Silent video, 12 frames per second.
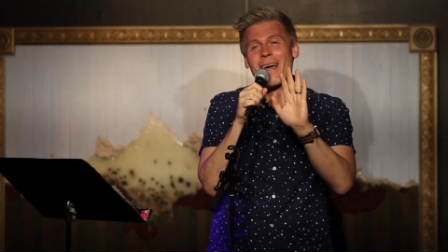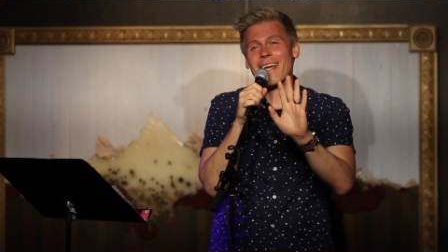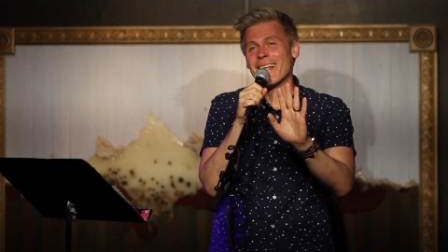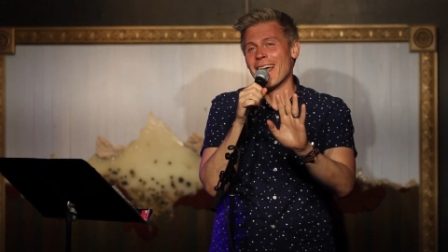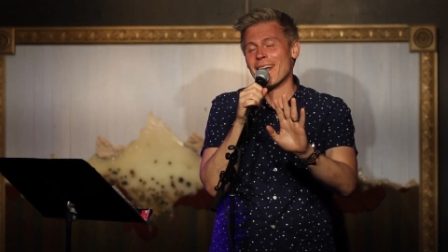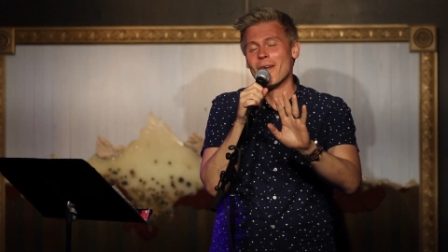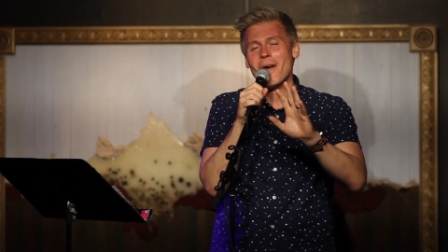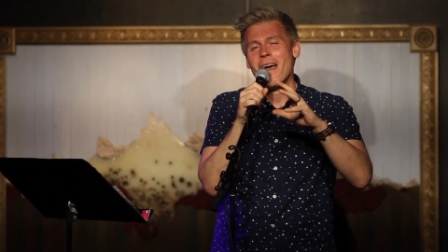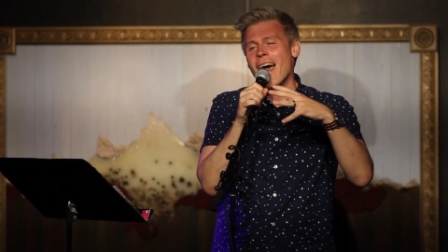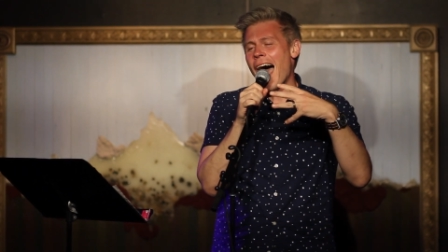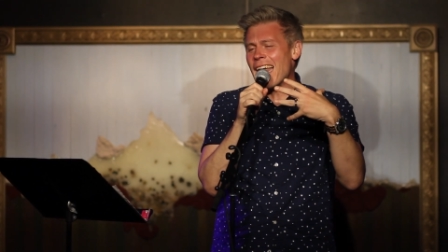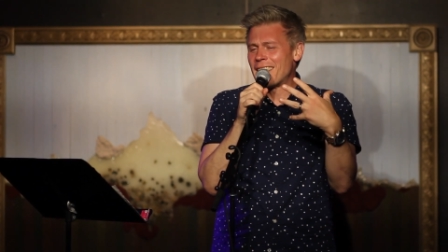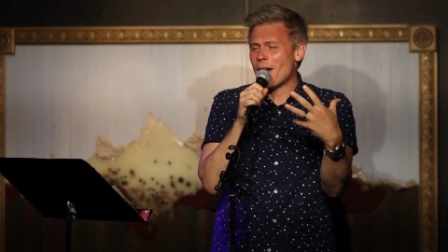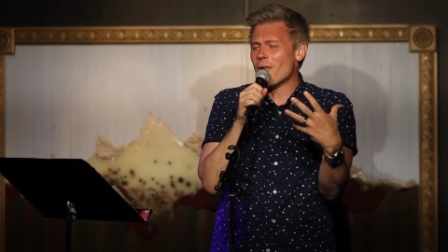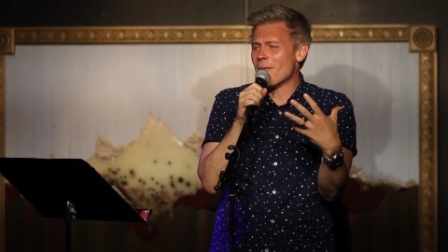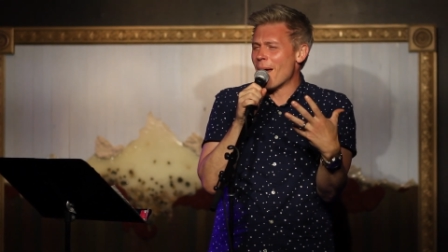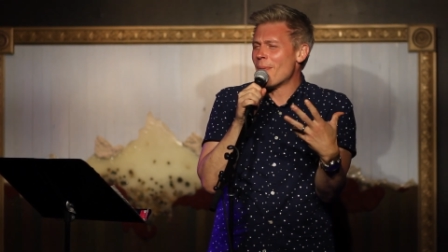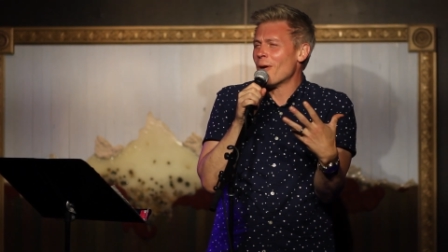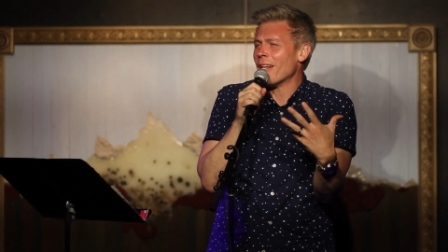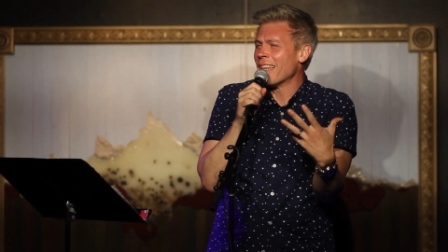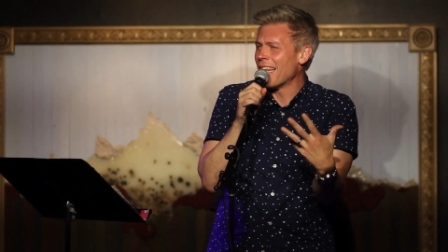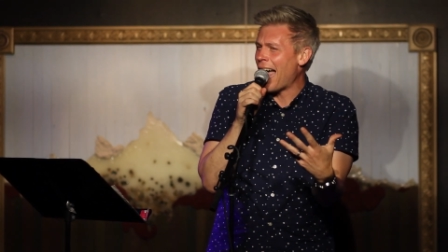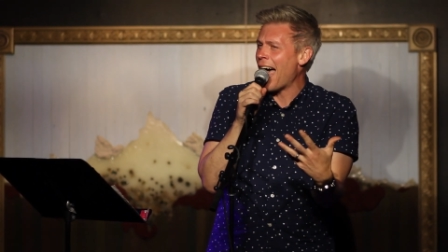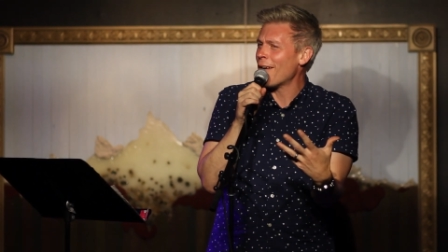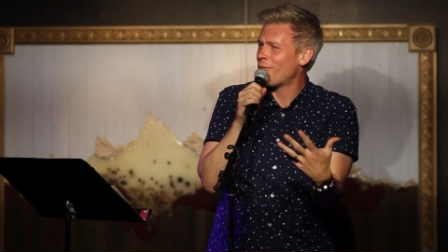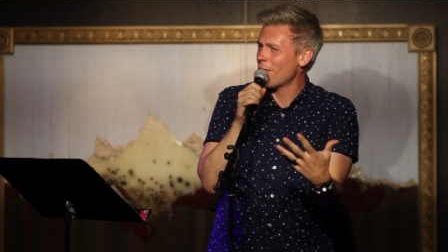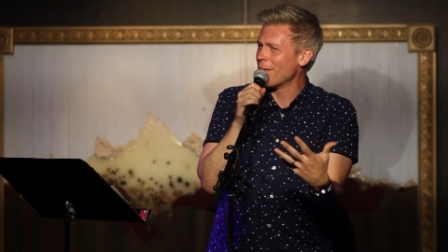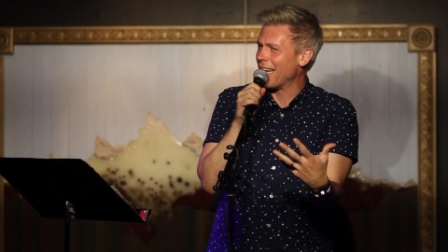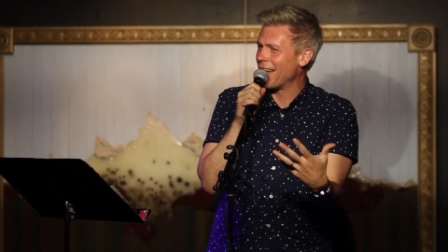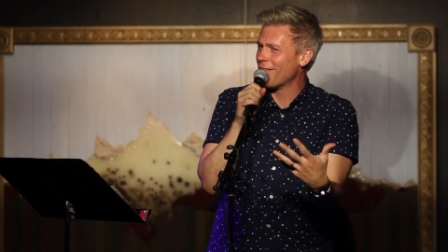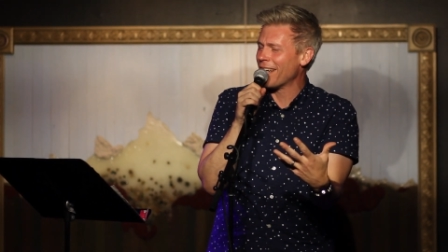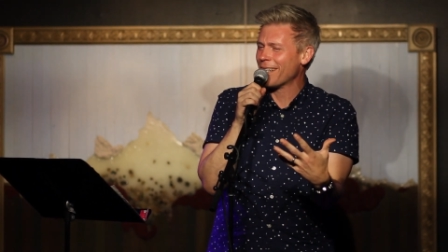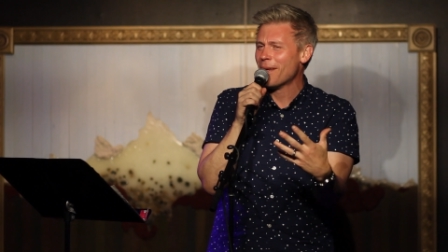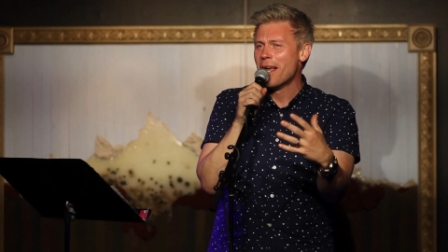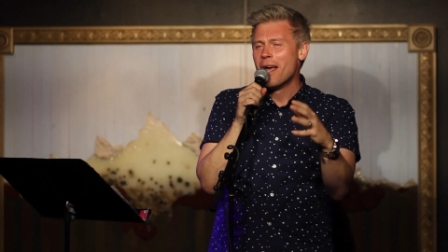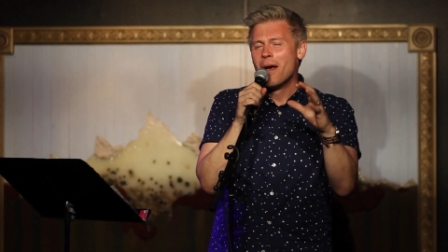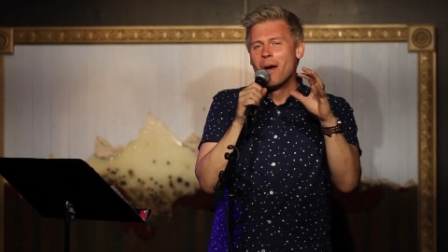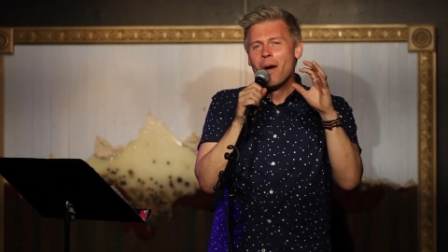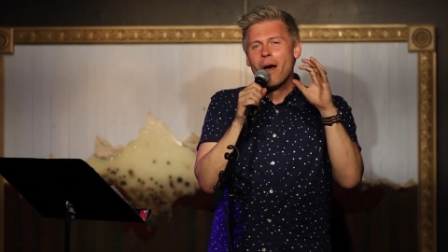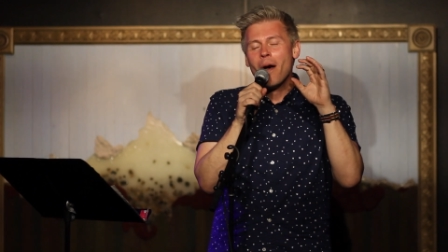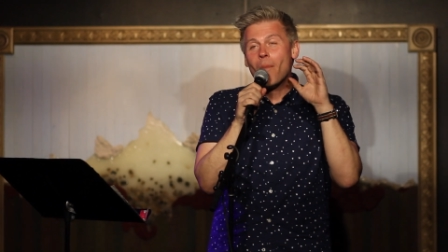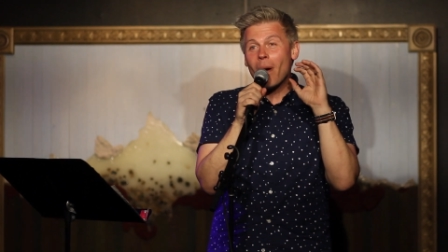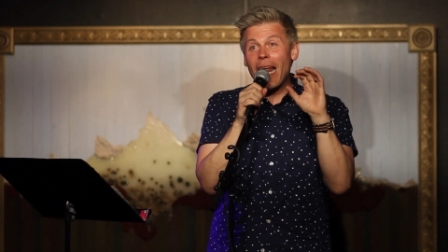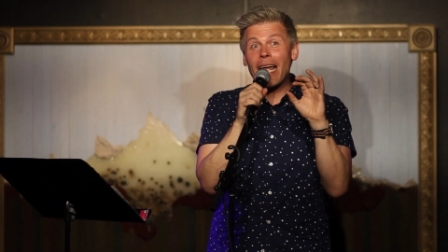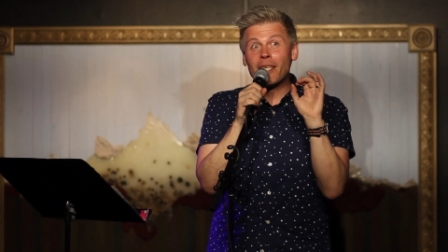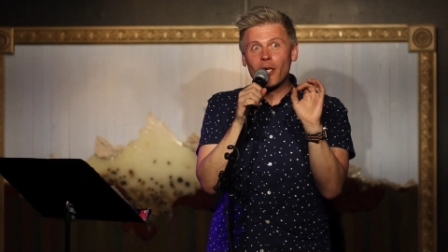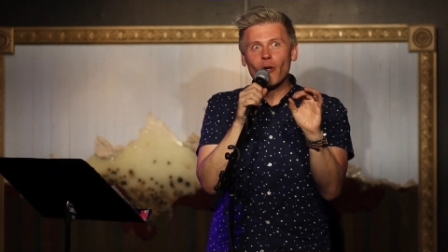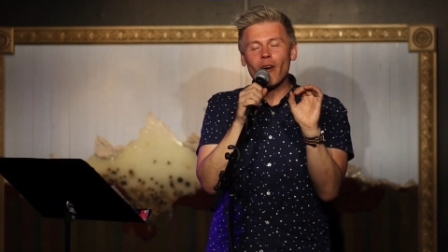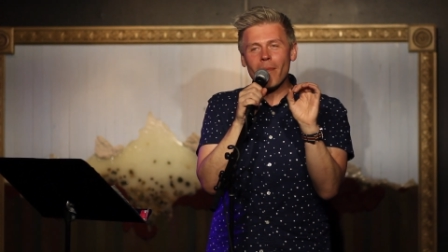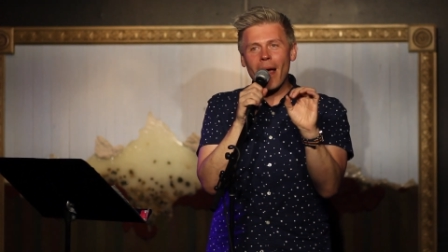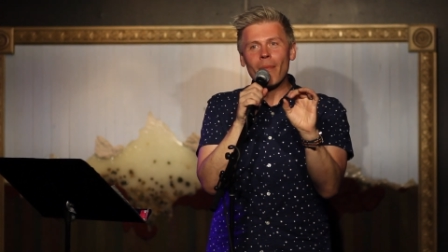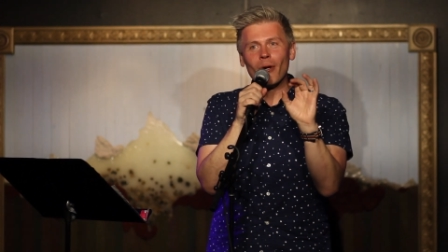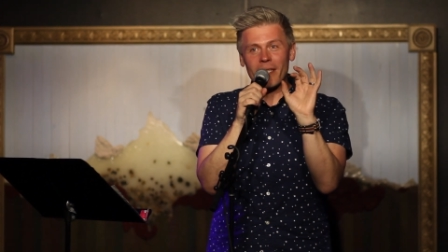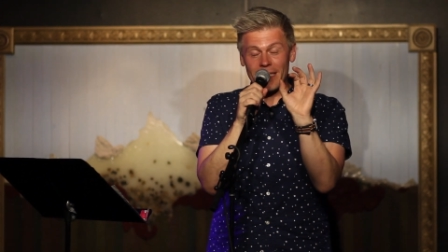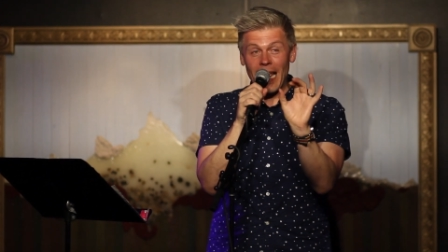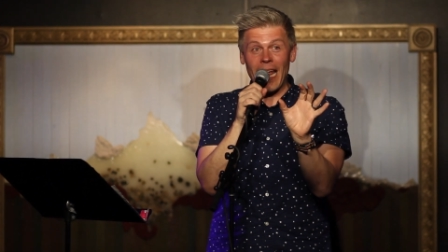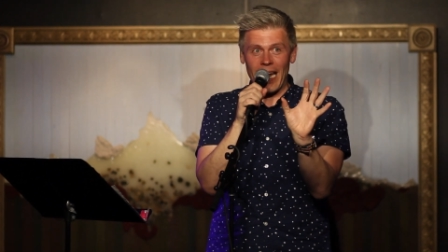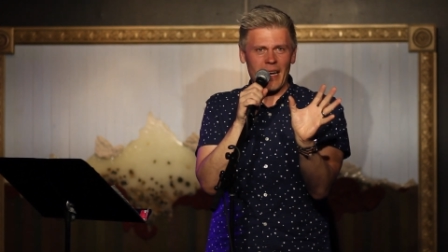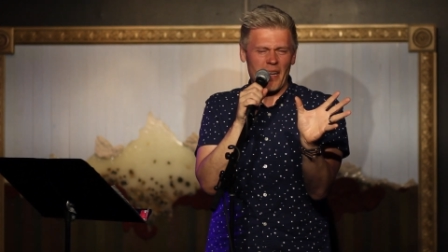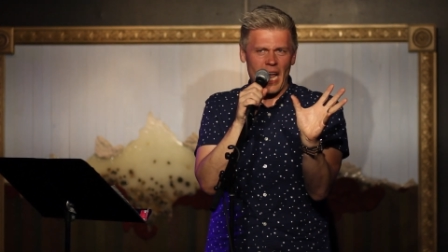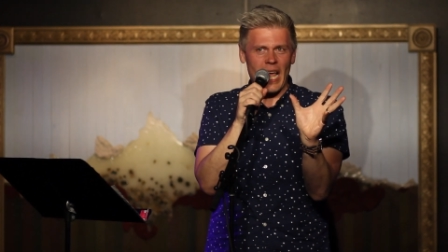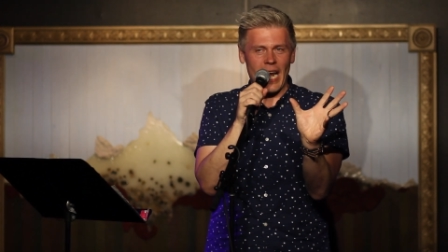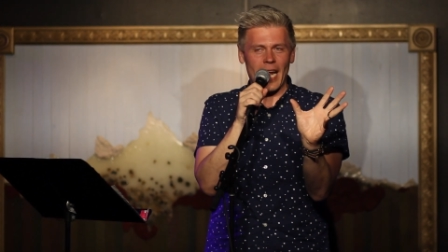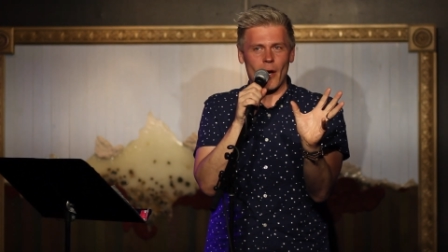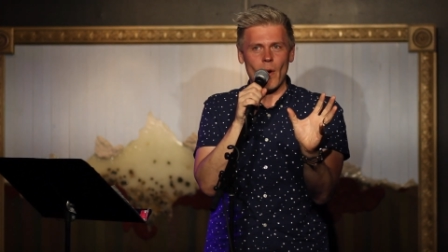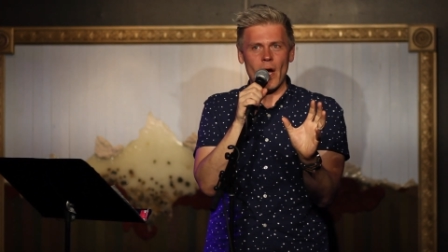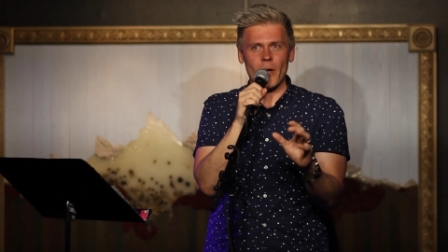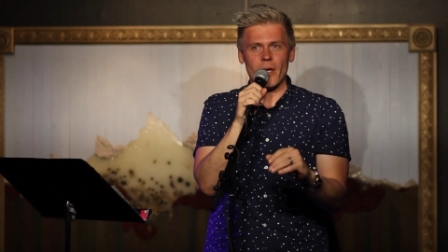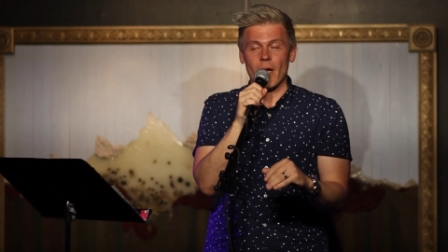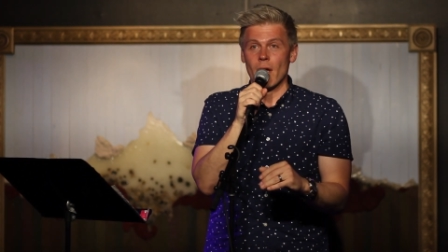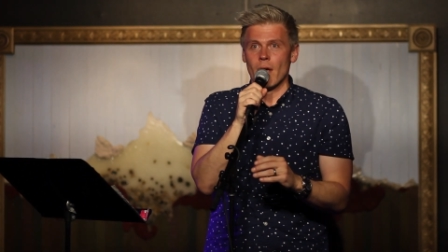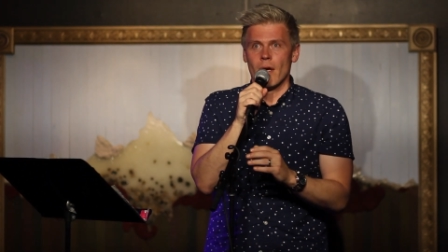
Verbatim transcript: I'm not gonna lie to you. I don't remember a lot from the evening, but I do remember saying, and I quote,